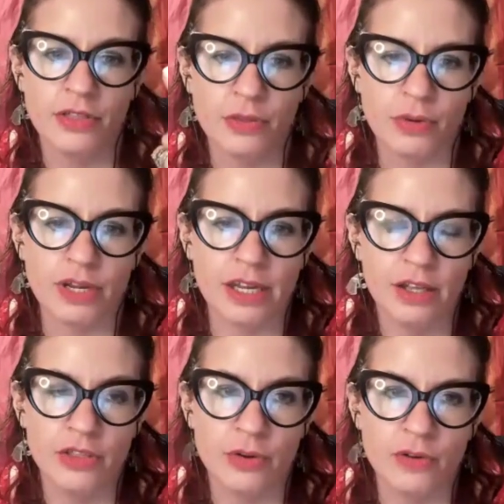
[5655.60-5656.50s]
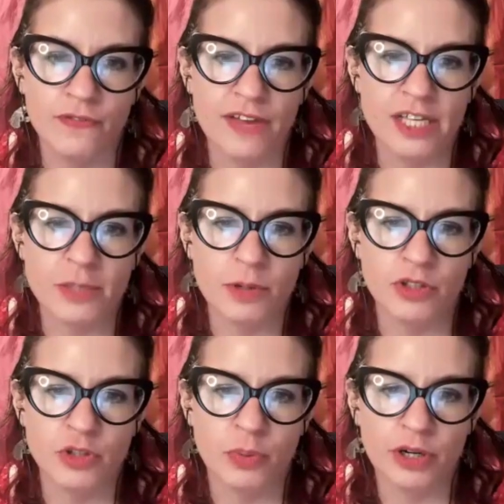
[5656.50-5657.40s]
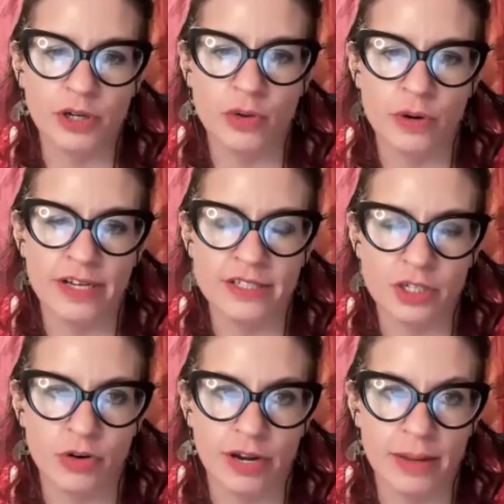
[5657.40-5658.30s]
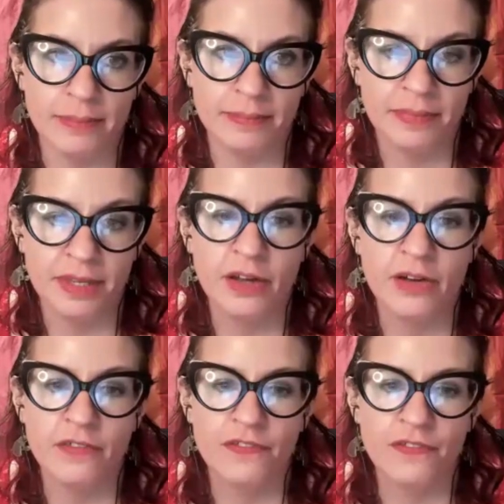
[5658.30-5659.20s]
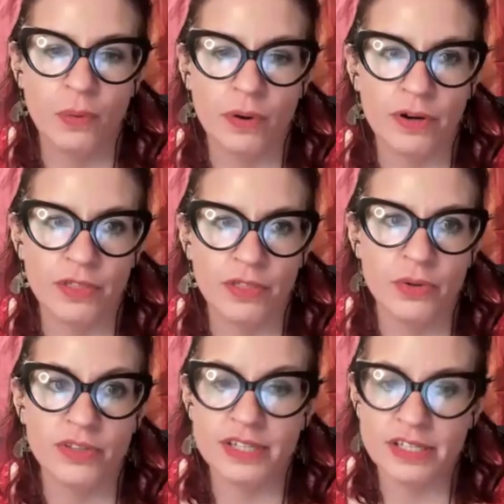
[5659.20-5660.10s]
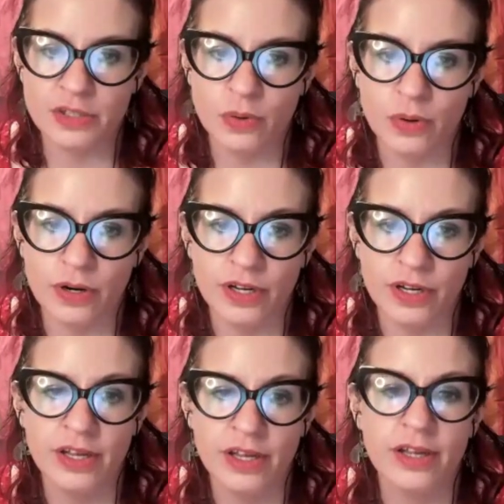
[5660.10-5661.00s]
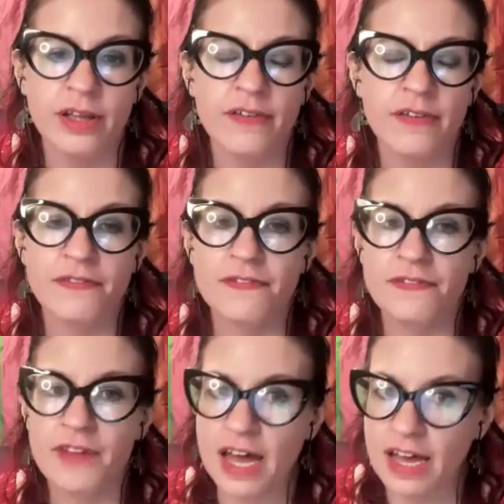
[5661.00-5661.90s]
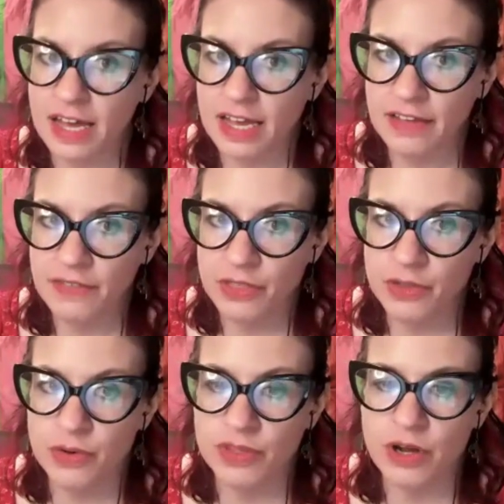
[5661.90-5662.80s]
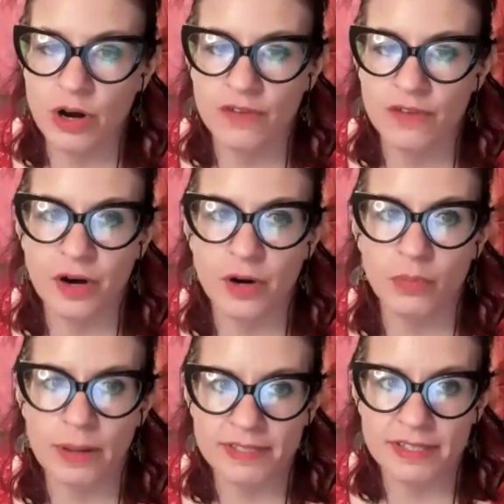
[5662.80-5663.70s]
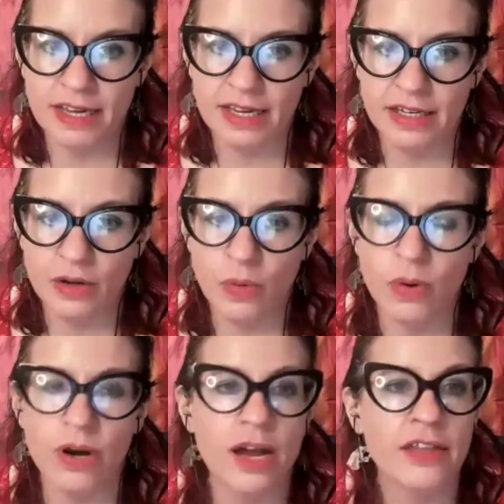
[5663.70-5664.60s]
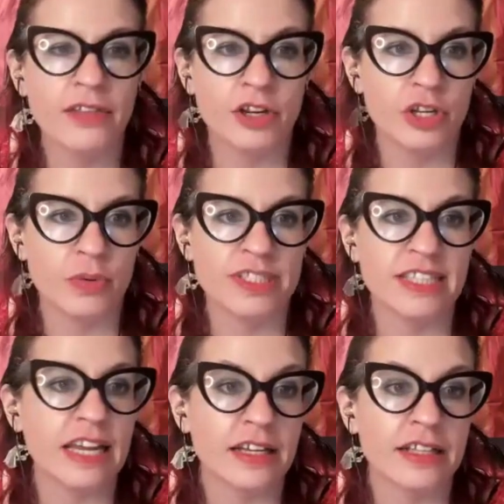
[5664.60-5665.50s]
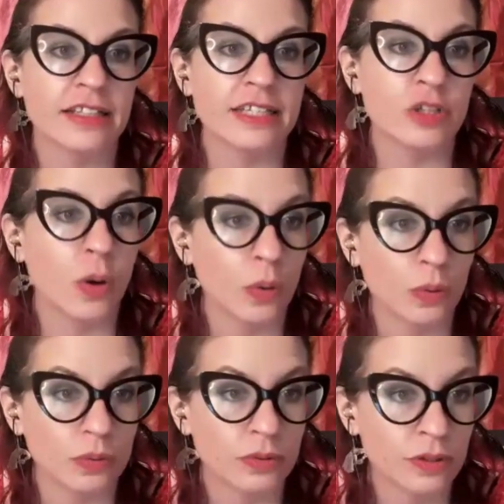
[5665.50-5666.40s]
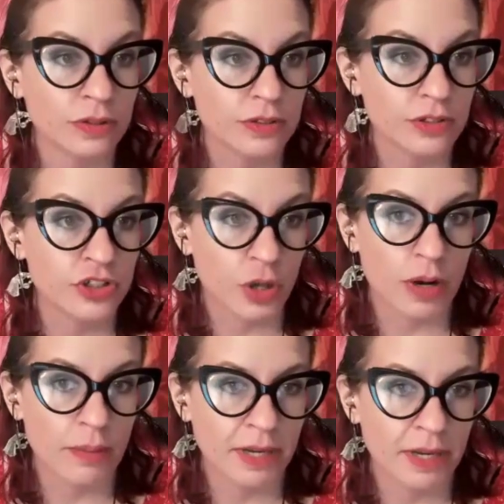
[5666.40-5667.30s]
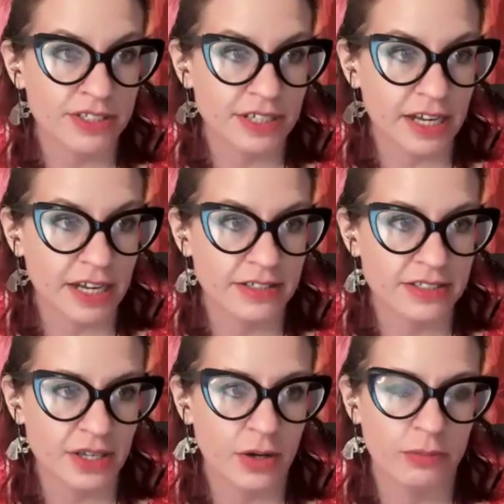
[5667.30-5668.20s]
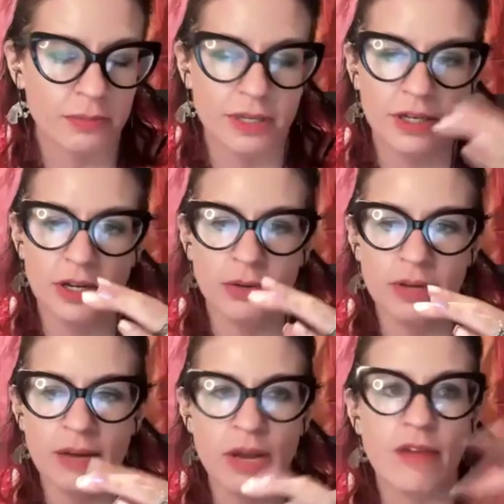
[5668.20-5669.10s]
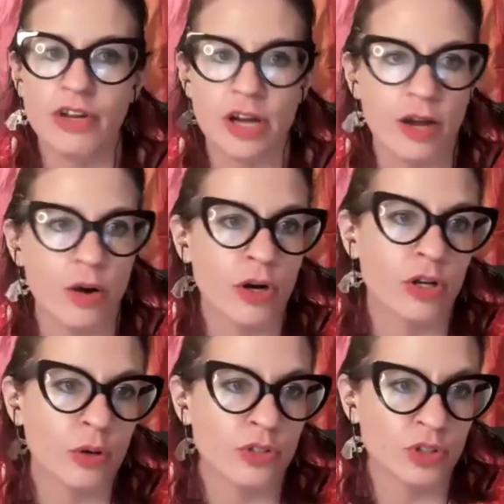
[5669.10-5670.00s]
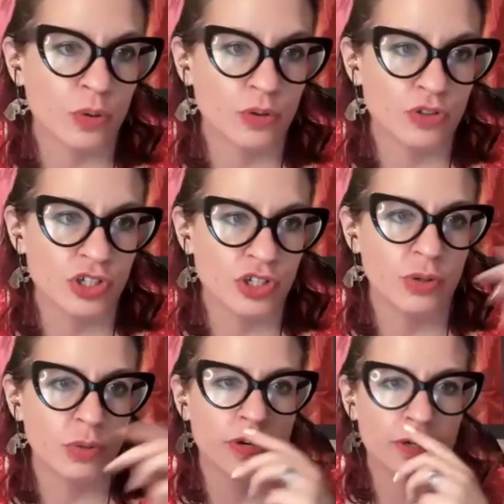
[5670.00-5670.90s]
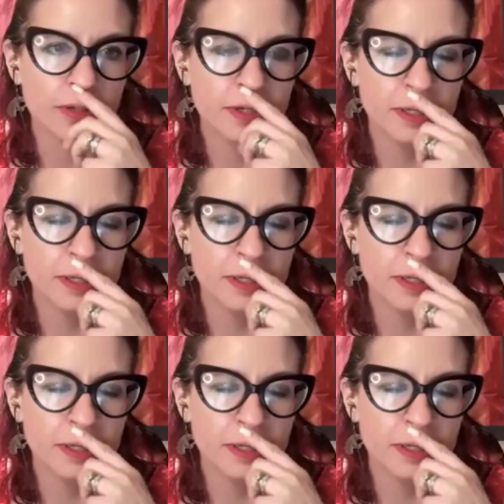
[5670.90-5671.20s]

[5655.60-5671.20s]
3, through Facebook, Twitter, or Instagram. 4, through the Discord. 5, through the RfR website or other. You were psychically told to show up here tonight. So, however you got, or a ghost told you, or,